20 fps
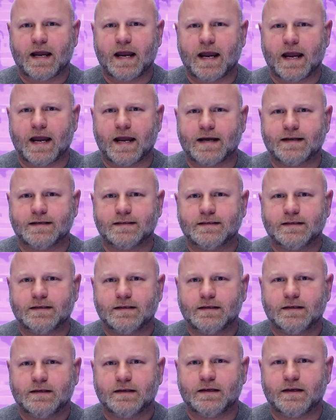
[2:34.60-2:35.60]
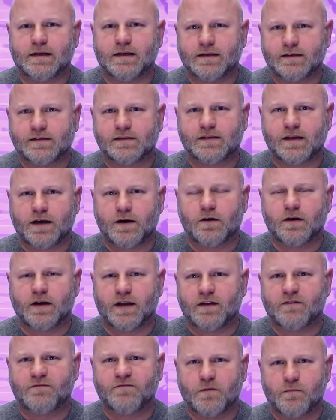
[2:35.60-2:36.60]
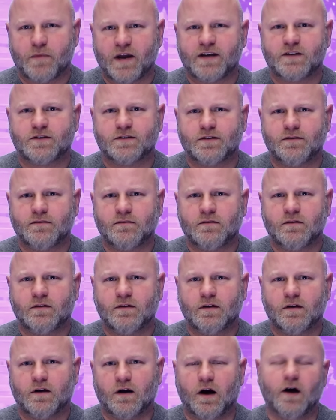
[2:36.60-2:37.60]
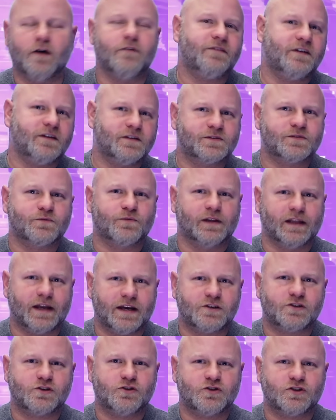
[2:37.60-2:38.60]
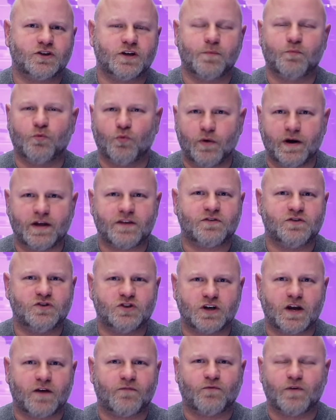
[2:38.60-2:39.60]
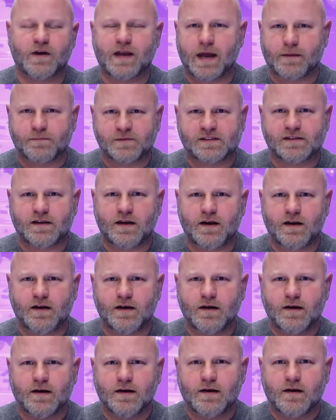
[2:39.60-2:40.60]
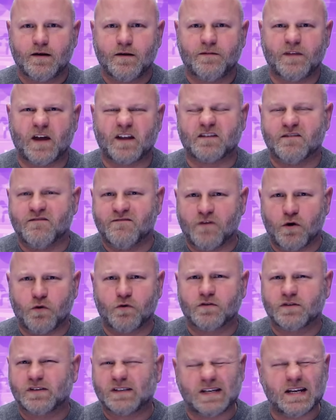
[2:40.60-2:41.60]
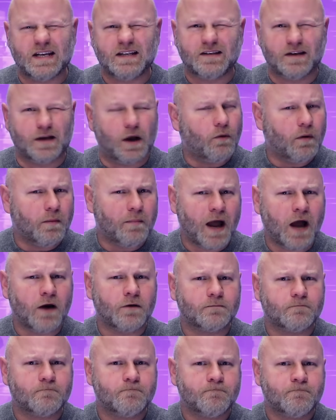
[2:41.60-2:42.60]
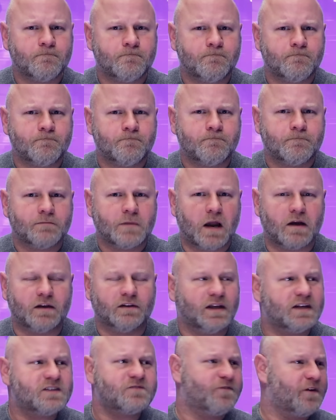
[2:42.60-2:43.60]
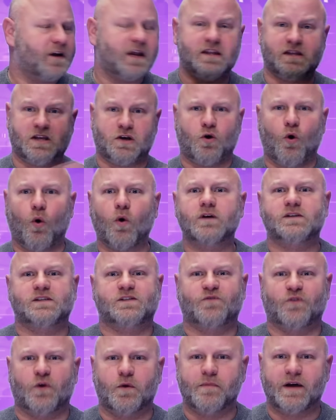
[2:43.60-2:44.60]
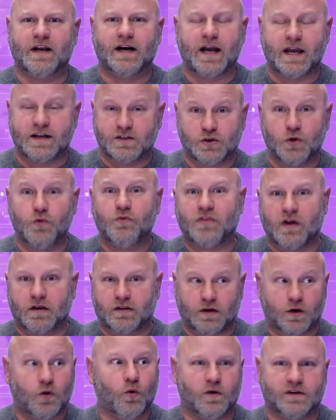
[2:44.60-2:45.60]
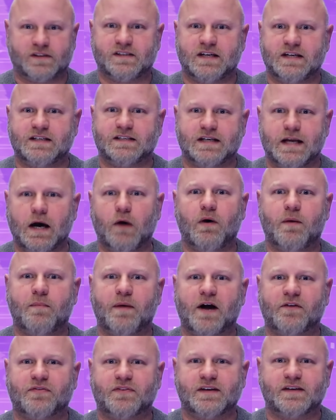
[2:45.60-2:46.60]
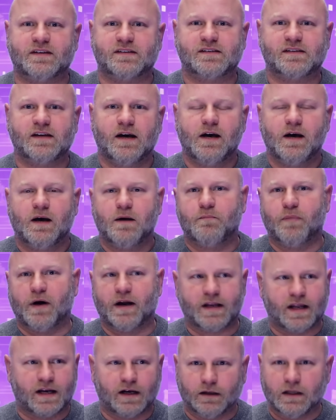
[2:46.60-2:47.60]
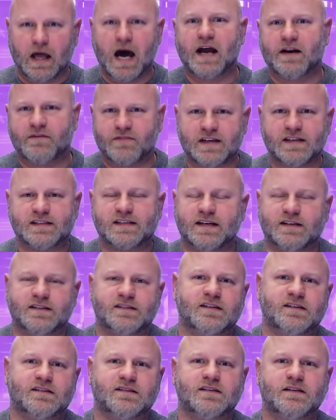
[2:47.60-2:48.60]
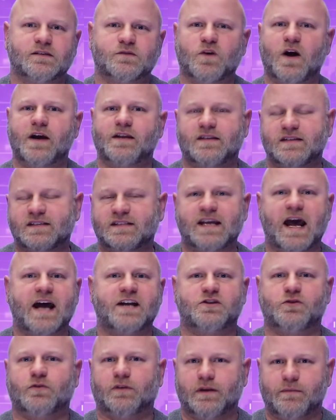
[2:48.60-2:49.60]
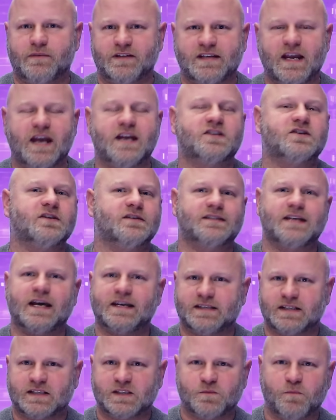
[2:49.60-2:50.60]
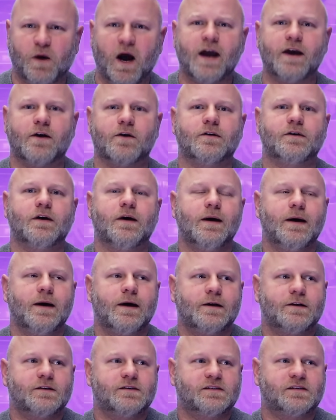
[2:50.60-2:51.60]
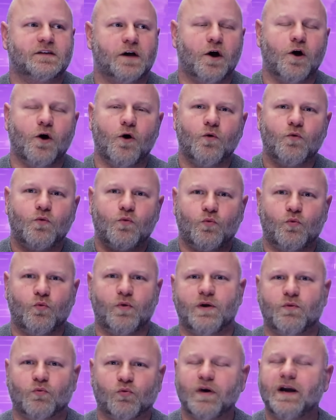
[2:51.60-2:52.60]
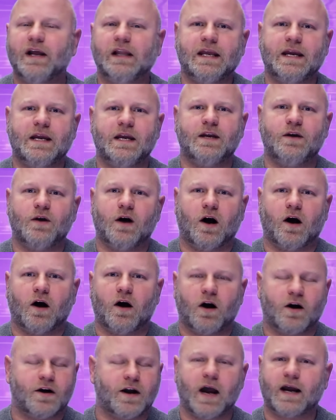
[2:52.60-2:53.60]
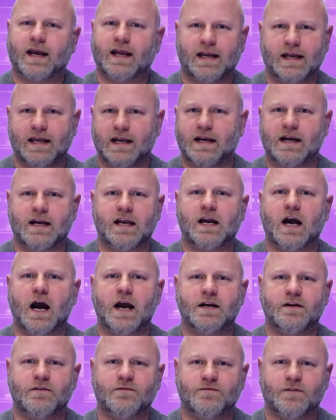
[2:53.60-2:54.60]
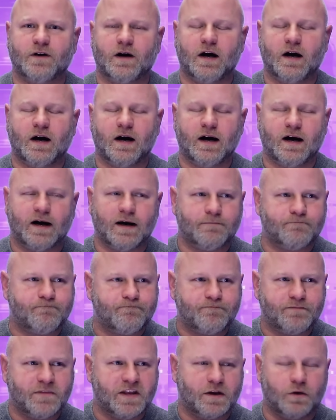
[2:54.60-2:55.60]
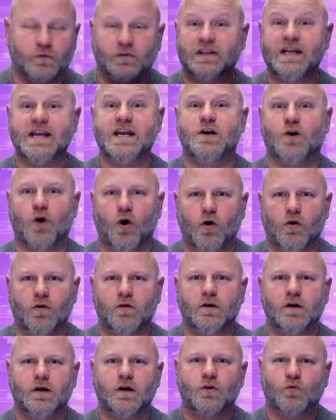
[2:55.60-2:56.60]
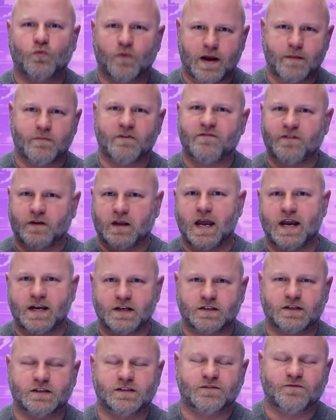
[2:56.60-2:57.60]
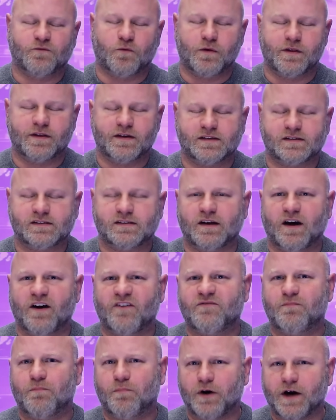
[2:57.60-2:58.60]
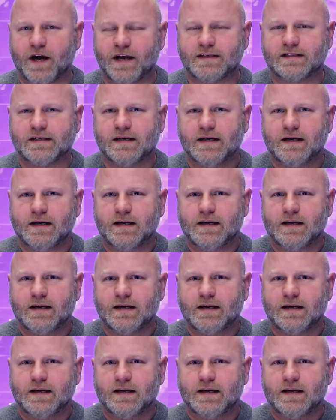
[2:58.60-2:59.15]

And is there information of his relationship with Jeffrey Epstein that the voters need to know about? I mean, let's forget the courts for a minute. I do think the courts need to know about this, but in a lot of these instances, right, the statute of limitations has expired. So we really are not going to get any kind of, legal ramifications for this stuff. But